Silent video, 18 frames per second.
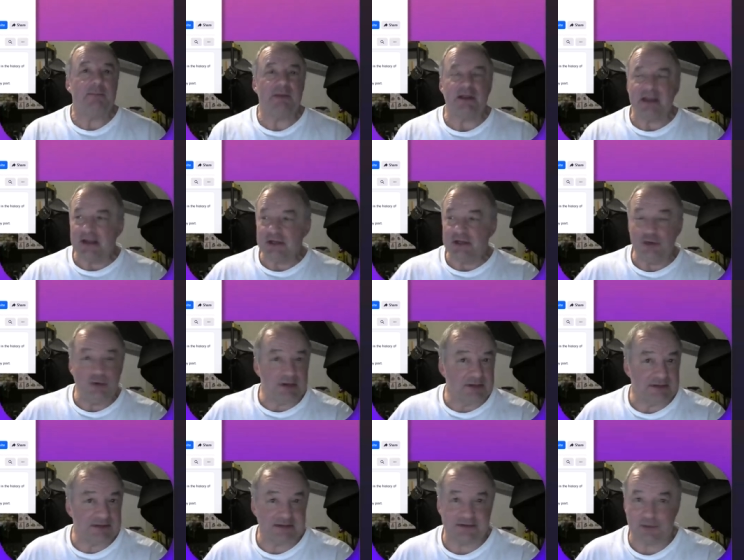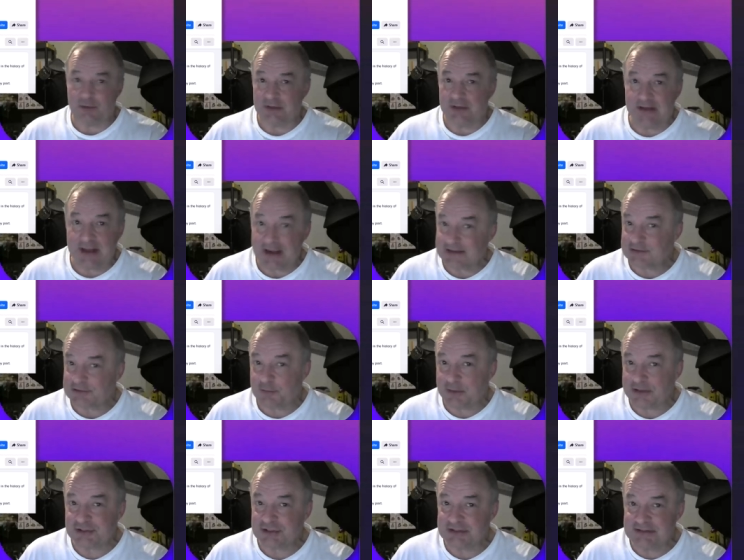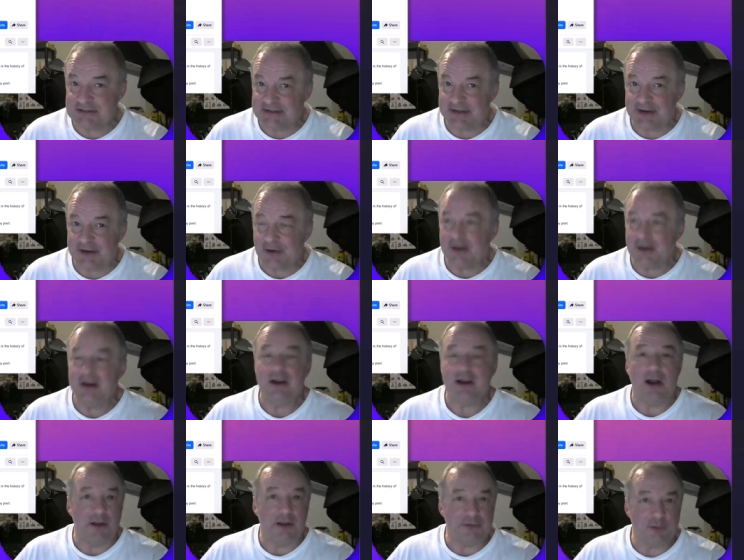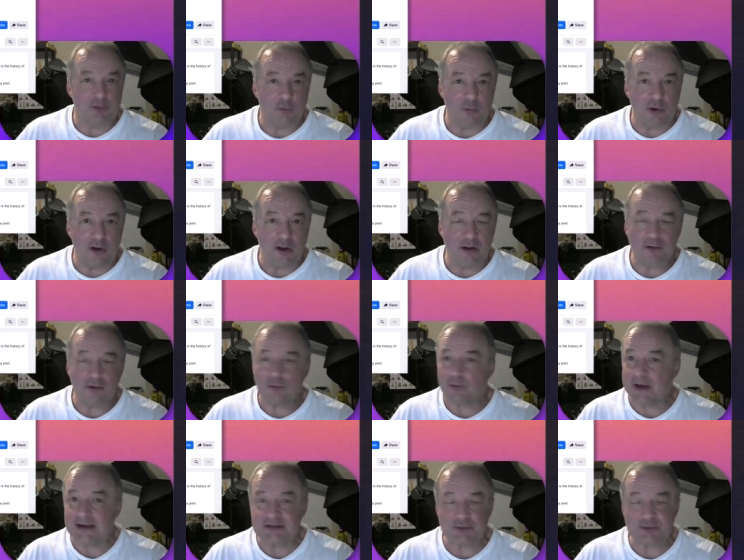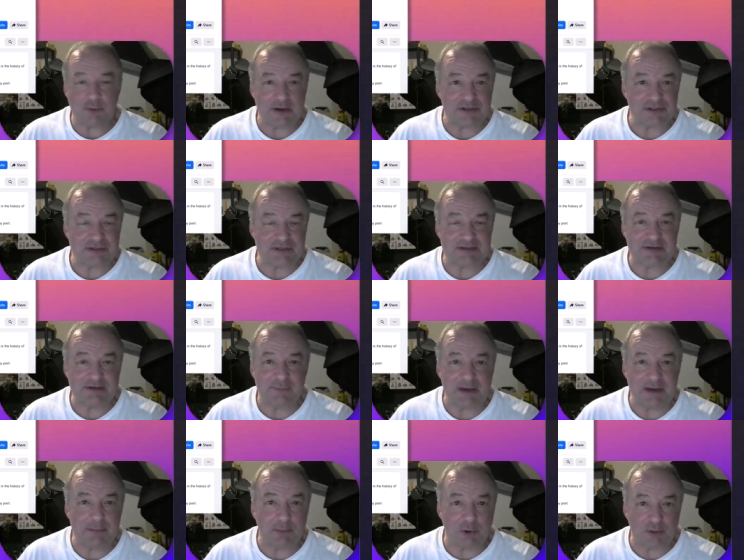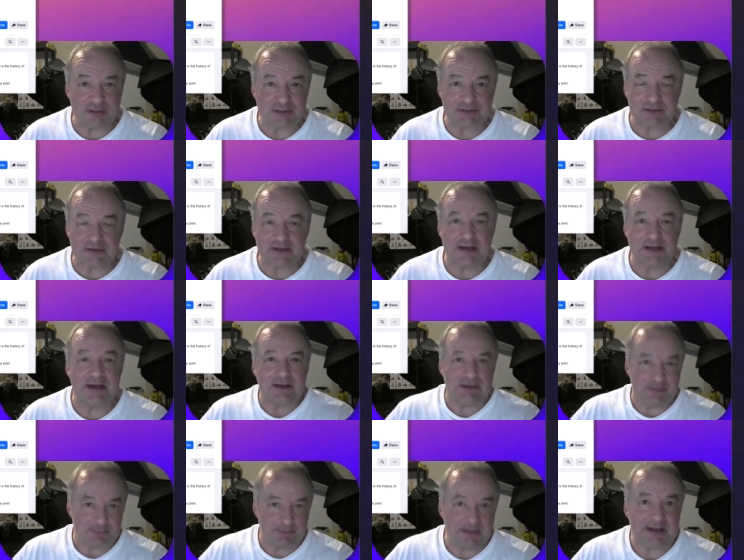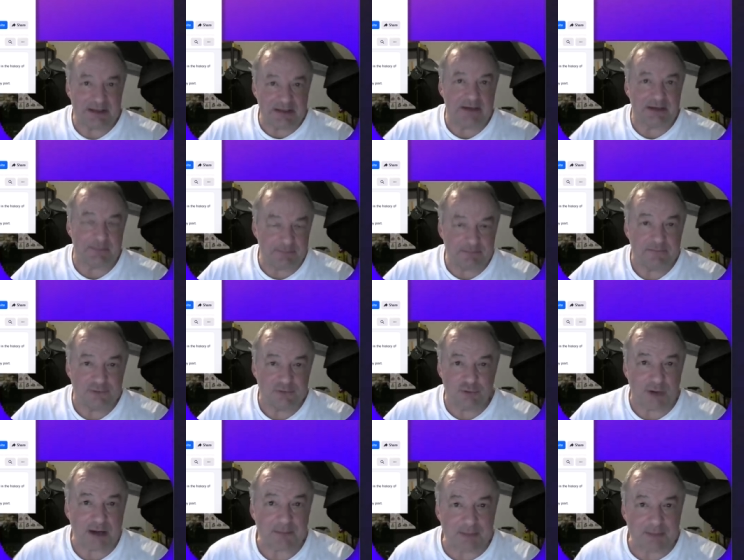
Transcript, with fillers: And you can certainly ask questions there on the wall or ask questions of me personally in a direct